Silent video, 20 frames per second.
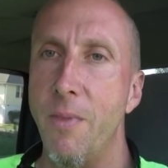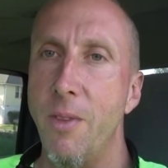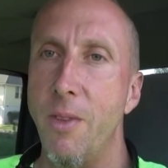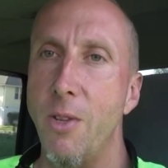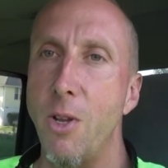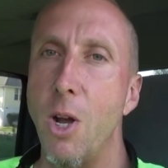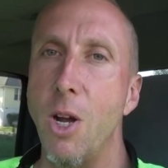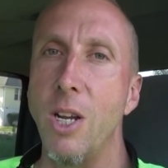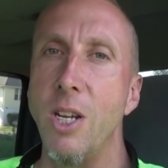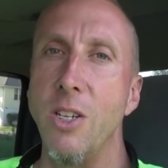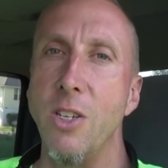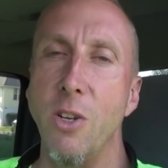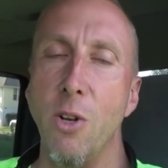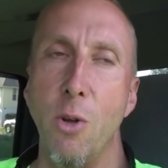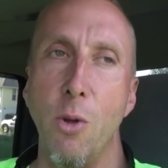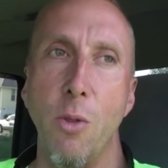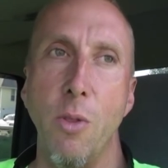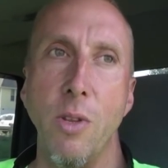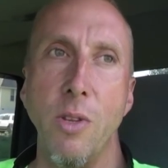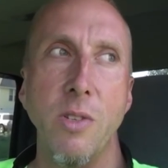talking to the
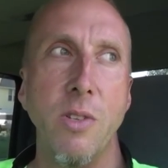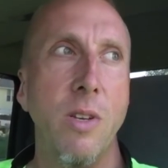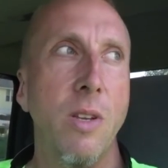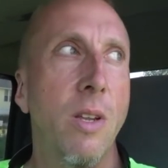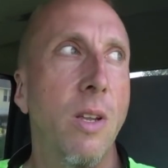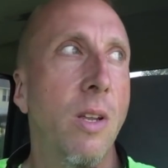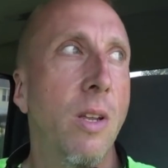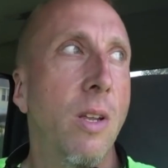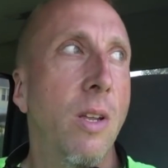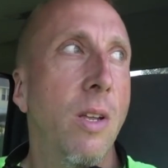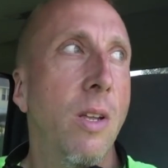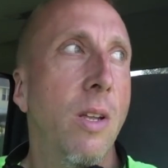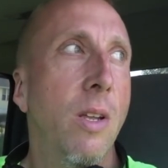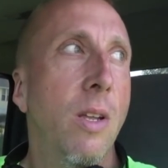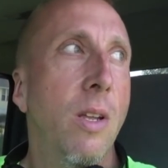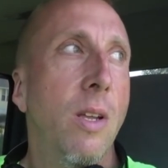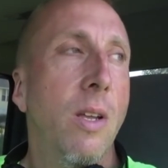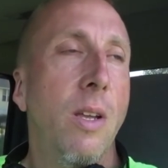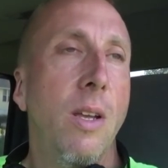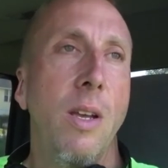oldest,
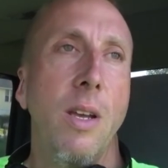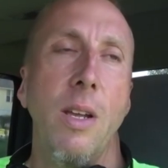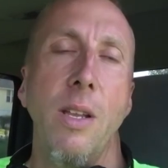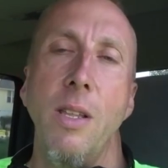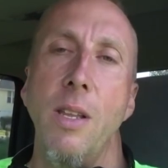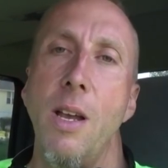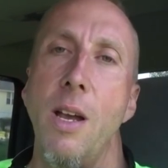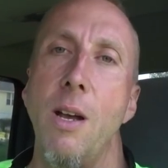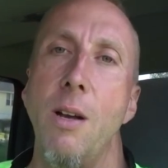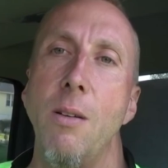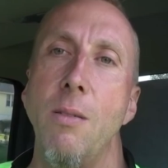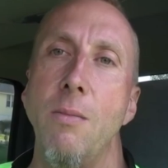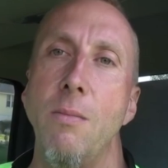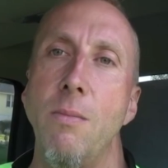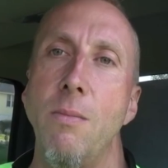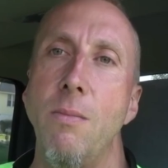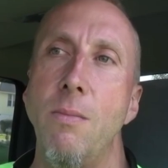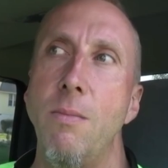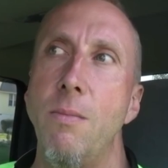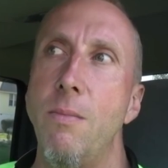and now
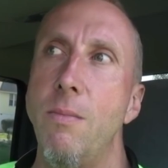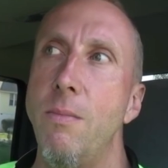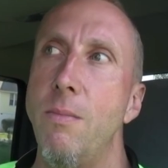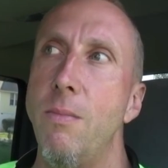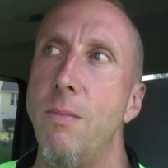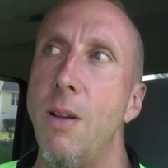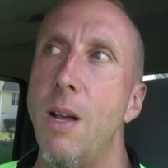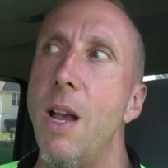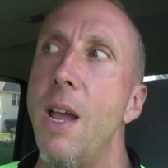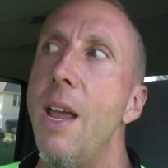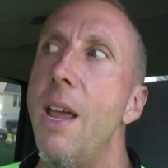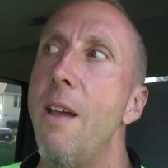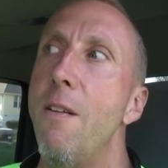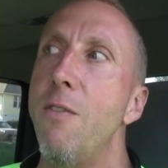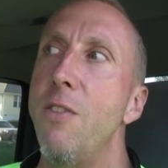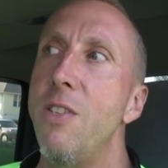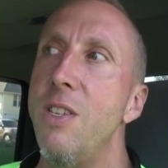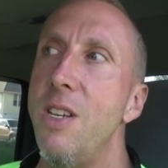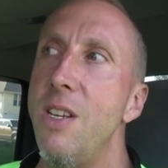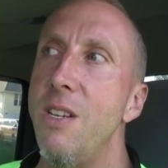I have
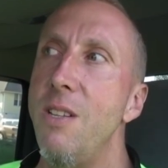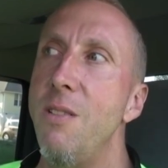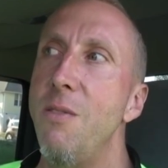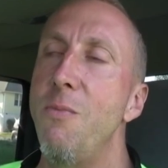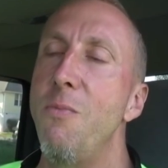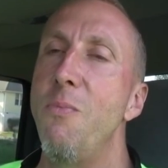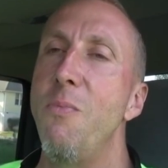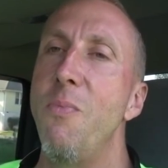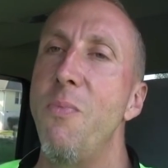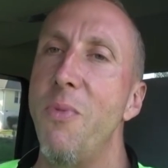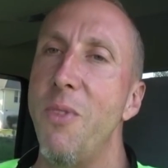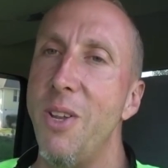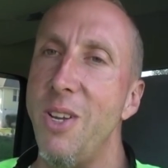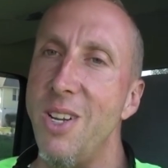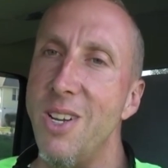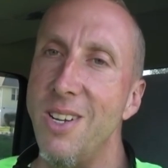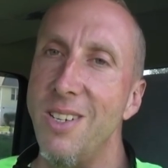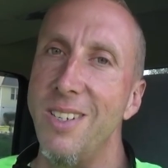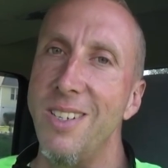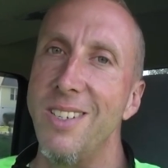seen the
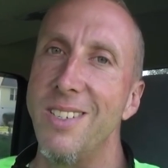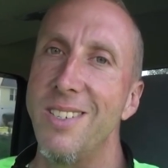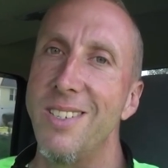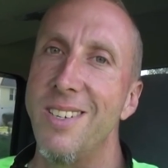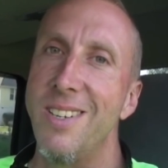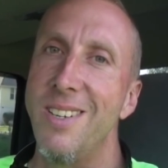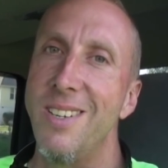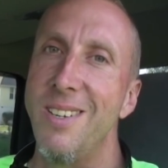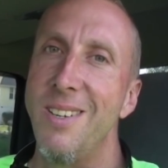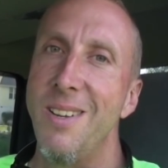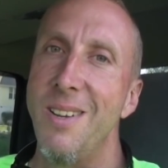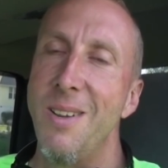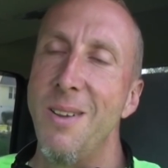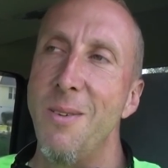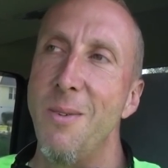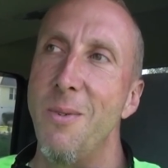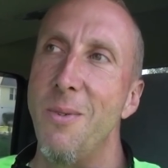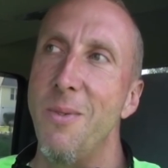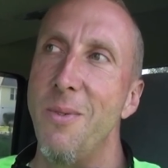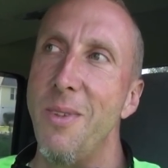youngest.
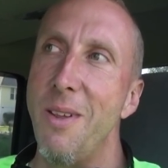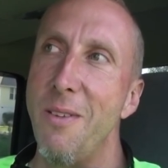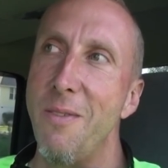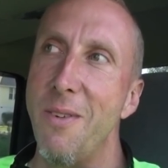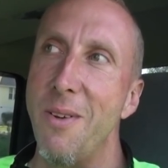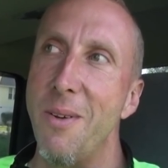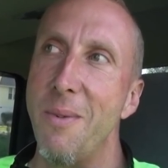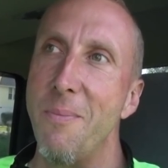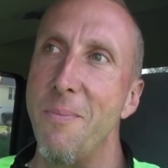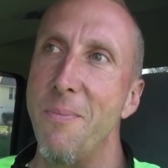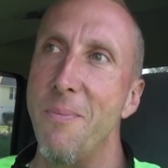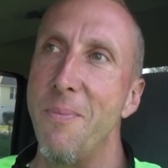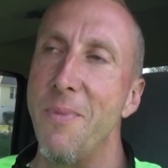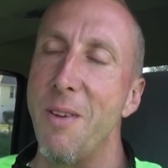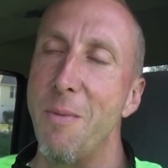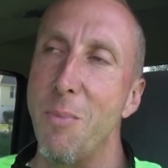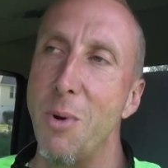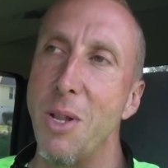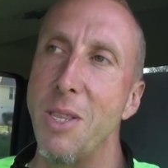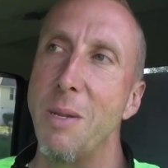They've um,
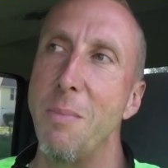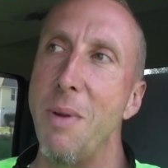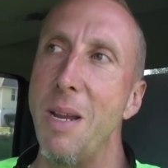they brought the